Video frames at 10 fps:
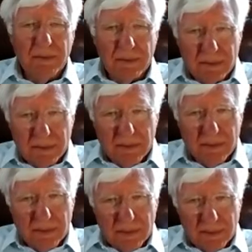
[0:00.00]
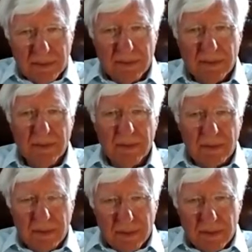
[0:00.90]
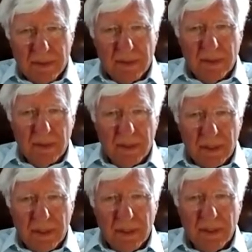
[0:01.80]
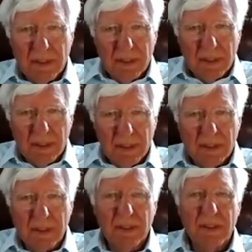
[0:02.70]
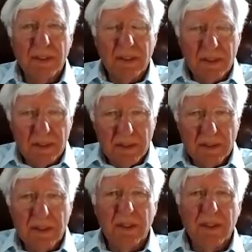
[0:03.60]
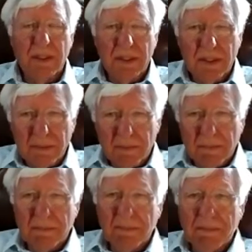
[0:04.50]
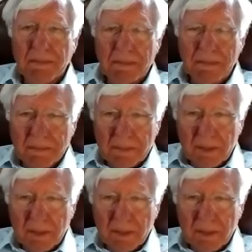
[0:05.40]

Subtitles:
(not speaking)